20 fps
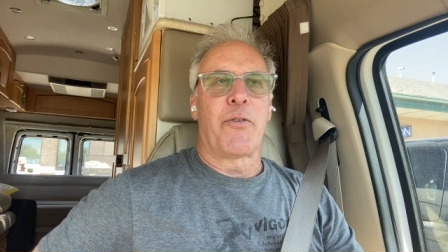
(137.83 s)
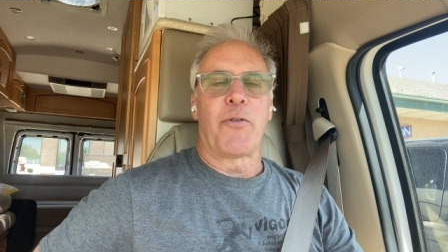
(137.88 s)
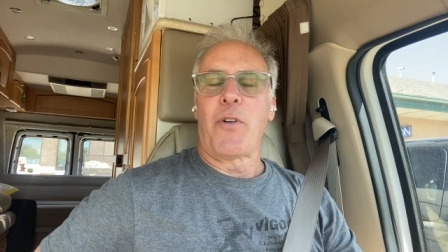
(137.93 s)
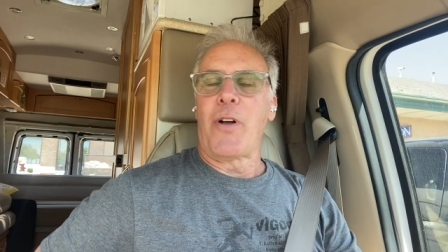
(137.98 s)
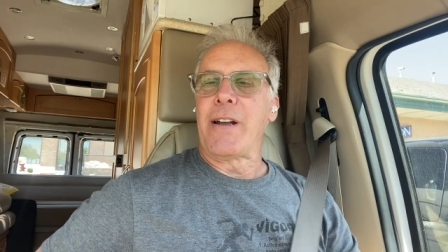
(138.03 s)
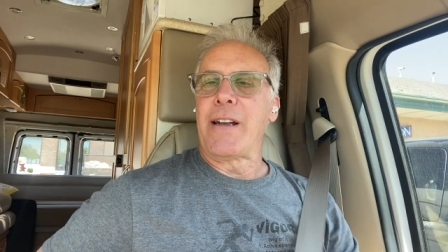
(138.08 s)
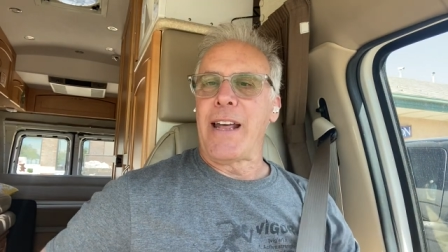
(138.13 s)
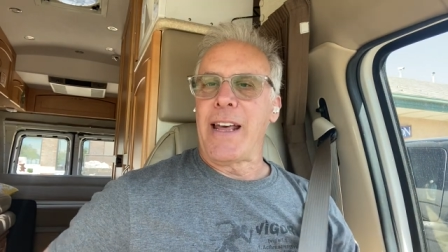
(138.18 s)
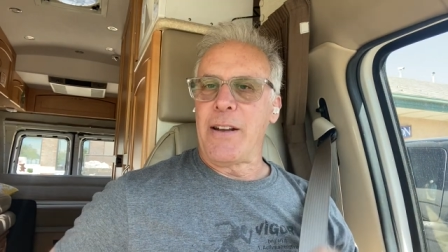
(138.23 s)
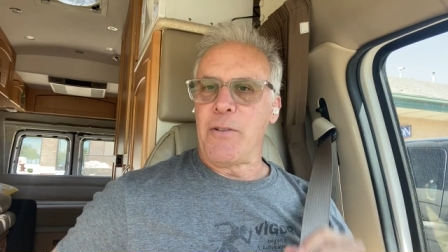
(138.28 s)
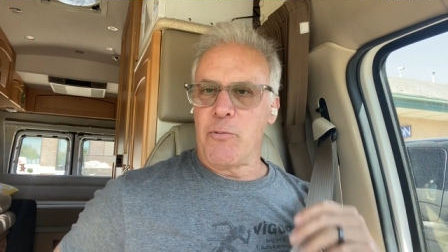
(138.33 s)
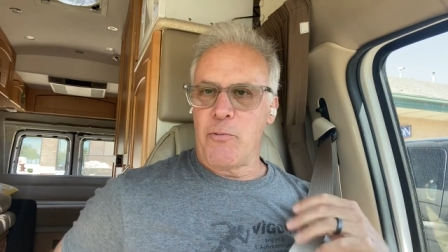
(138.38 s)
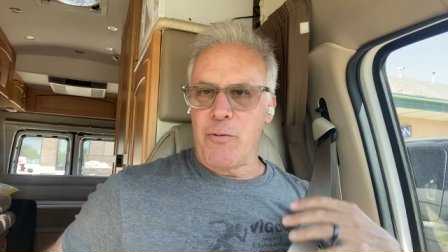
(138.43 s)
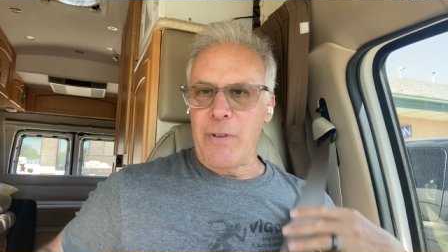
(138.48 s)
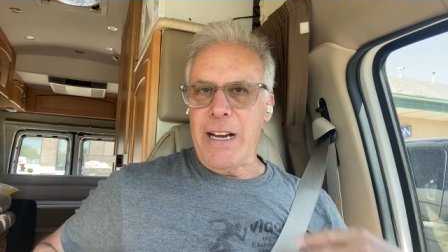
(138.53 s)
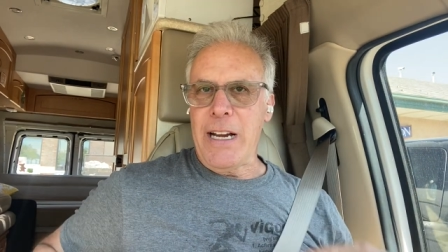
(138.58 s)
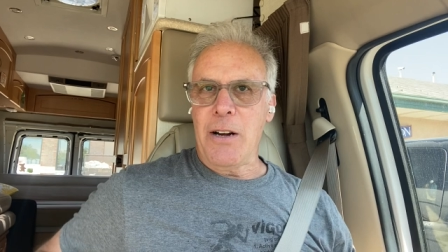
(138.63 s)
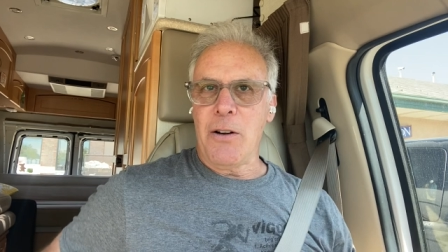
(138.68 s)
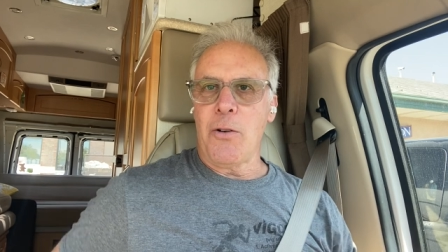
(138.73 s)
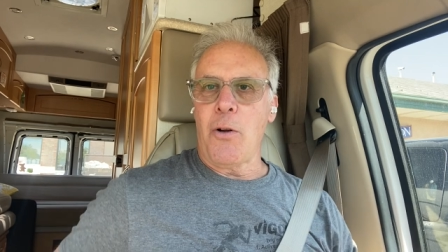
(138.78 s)
Front and
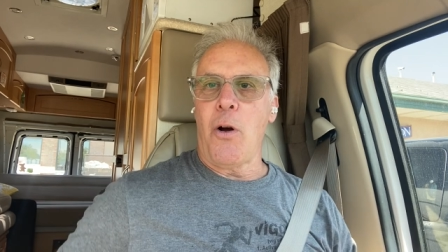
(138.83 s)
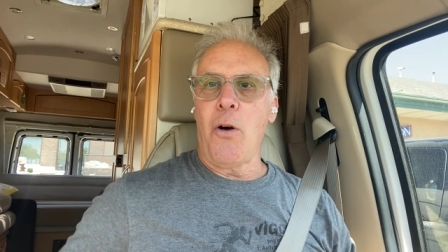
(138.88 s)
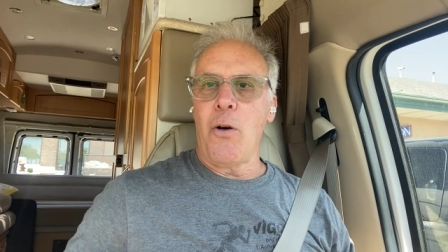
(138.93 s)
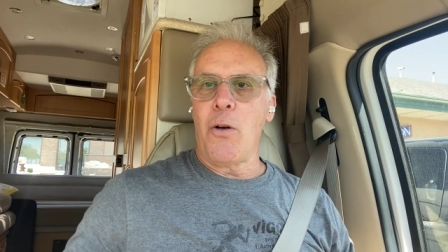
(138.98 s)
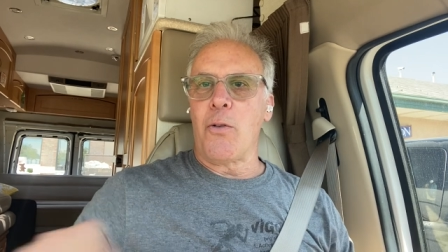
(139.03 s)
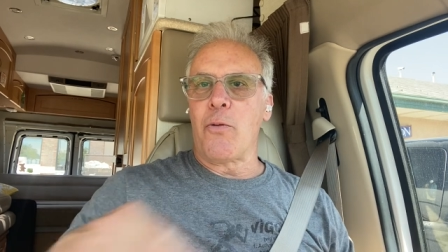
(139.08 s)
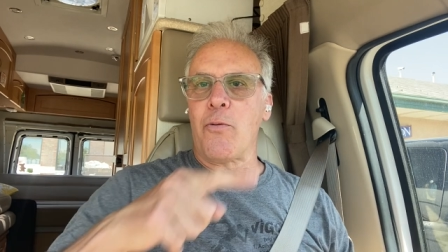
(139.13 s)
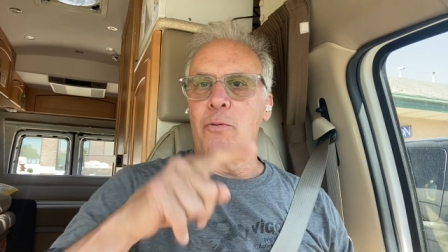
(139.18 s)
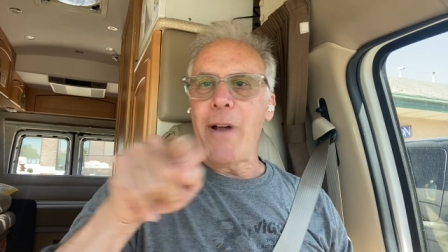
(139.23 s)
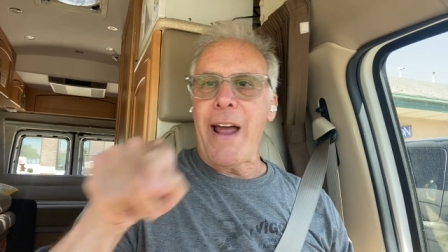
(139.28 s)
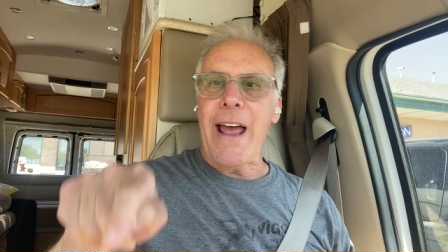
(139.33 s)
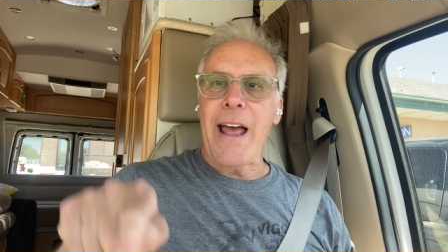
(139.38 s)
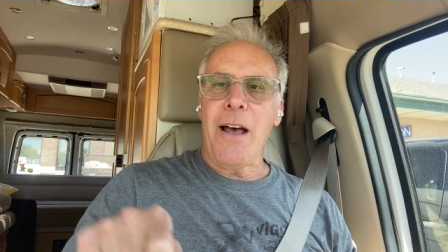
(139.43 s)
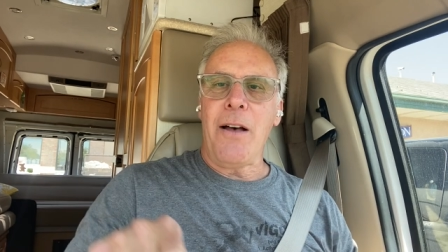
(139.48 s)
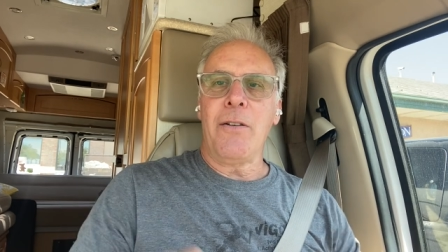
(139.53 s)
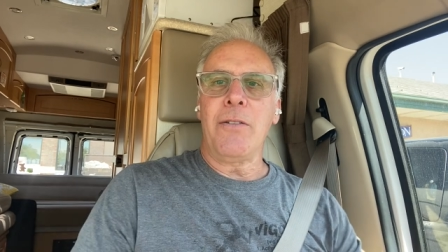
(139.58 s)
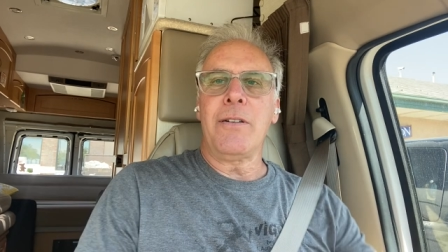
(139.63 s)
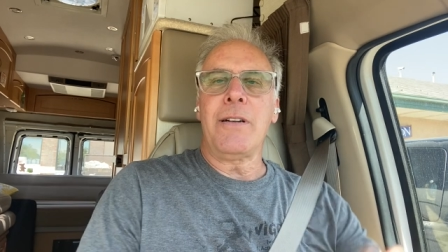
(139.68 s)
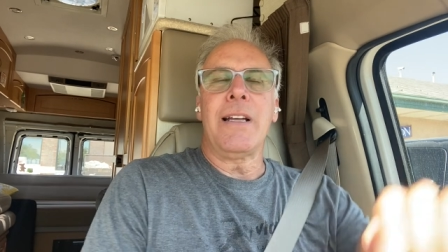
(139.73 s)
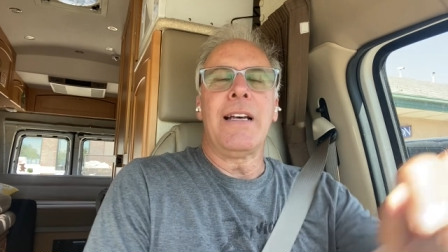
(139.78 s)
rear all
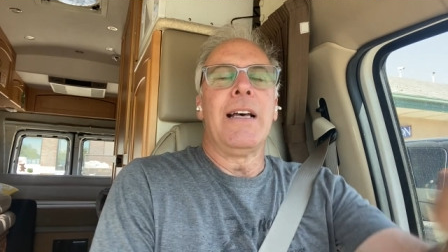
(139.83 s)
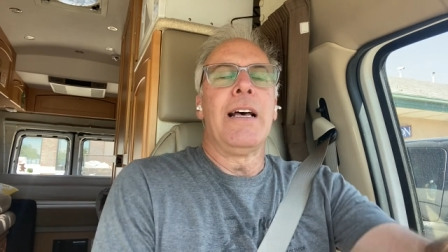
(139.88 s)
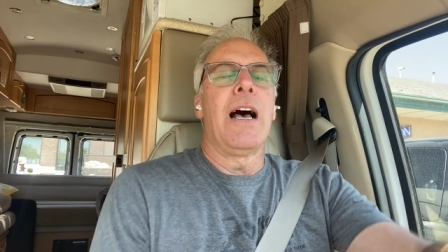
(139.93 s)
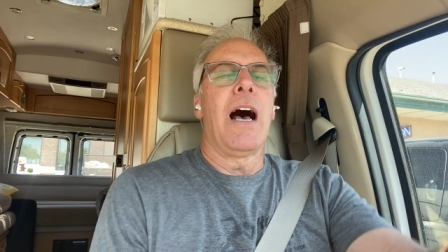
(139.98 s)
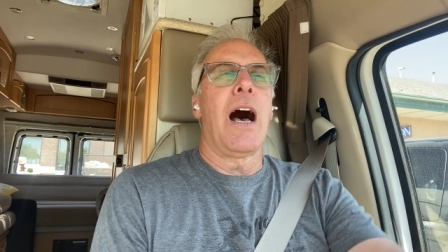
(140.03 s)
around.